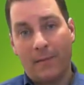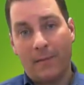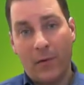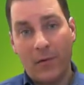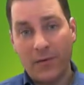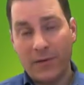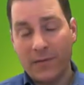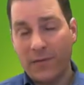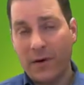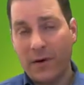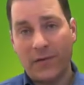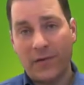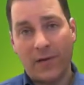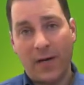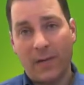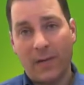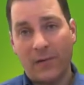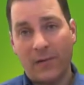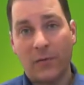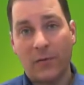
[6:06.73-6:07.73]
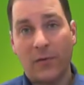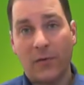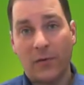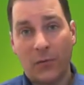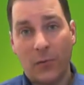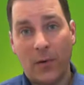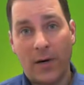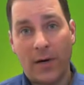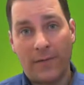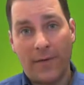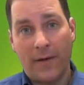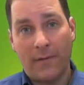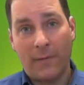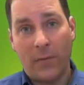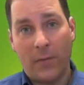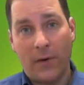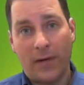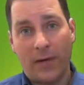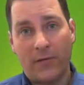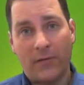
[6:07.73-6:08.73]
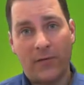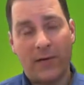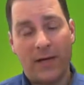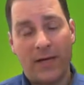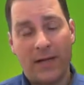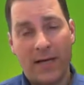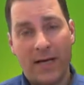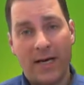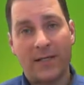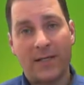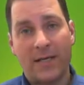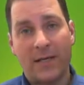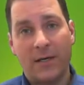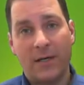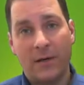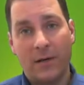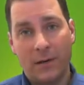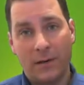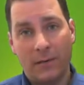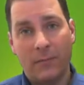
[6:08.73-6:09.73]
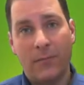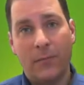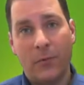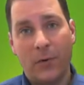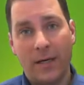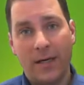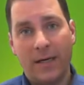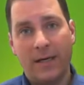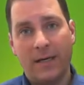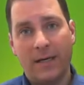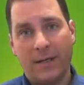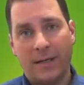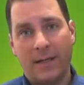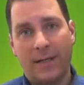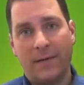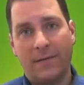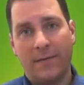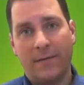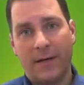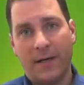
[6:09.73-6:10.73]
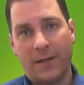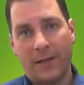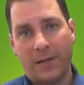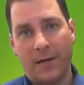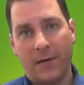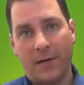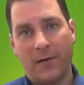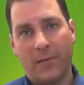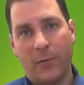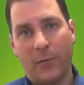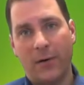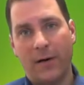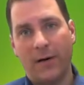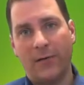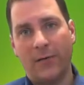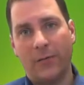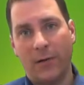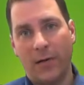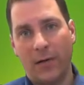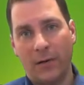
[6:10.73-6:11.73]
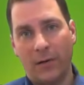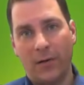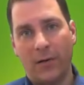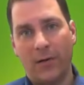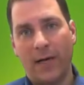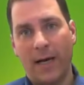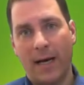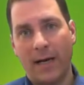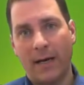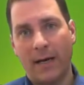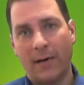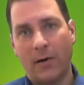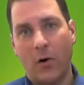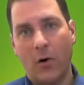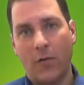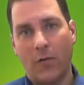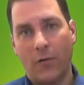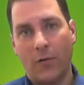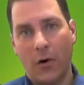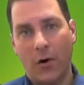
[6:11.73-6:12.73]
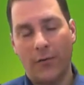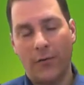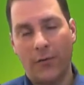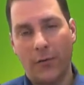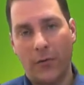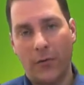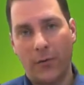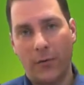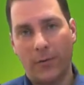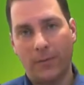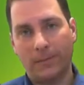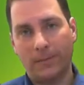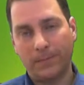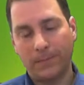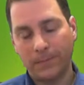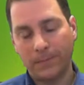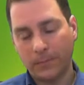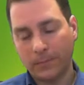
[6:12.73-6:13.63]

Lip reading: Most of our assignments are worth 25 points, and that is a pretty significant chunk of points when you look at your overall total.